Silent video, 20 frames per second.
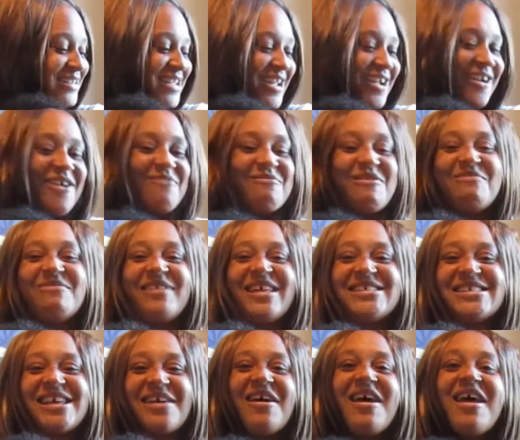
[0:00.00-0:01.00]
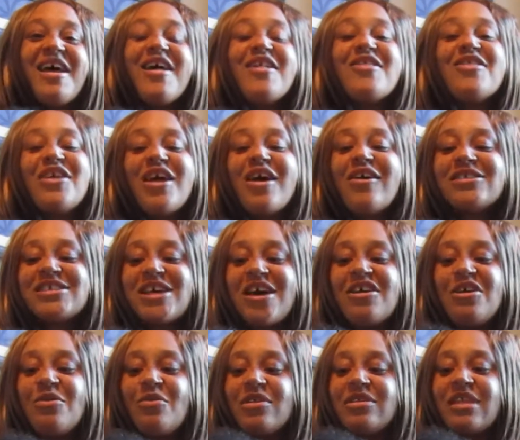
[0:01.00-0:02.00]
tear all my plants up. They'll tell
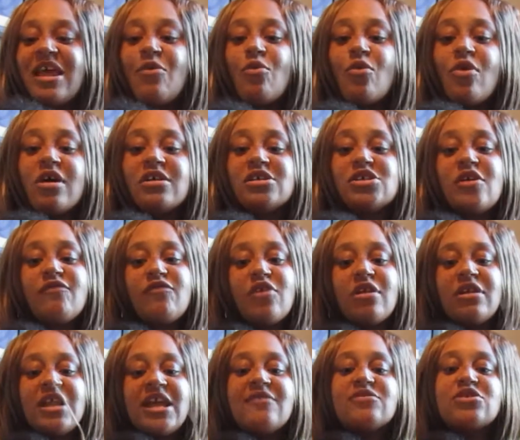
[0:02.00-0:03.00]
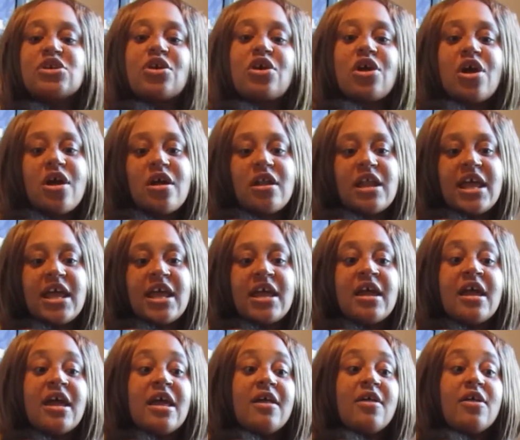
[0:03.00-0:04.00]
you what they want. So if your leaves are curly,
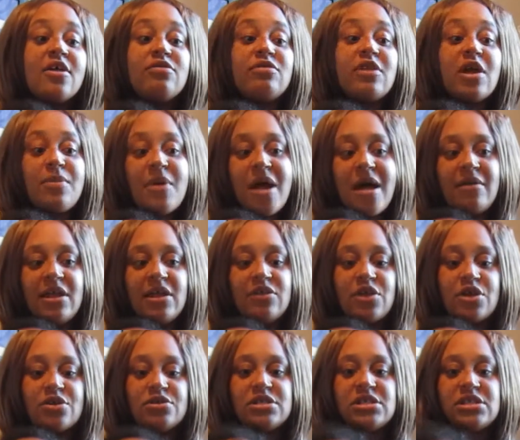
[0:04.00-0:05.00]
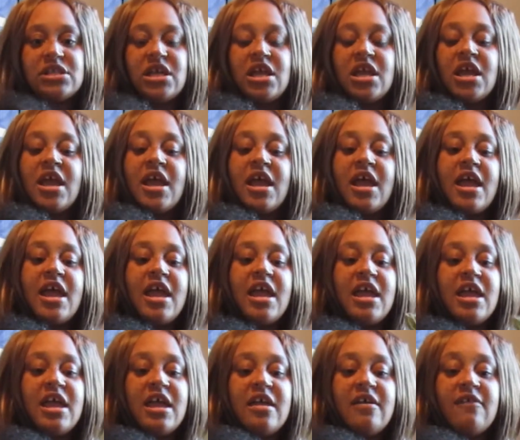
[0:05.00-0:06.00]
they're probably thirsty.
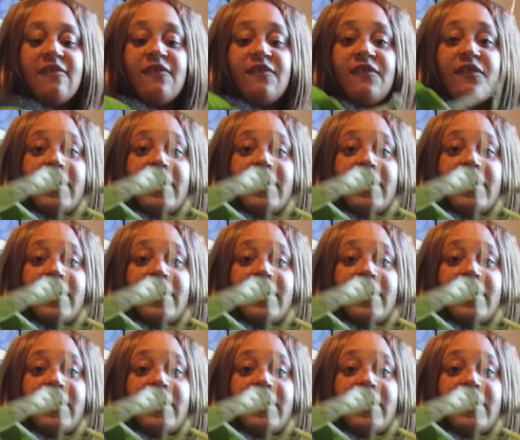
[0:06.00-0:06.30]
If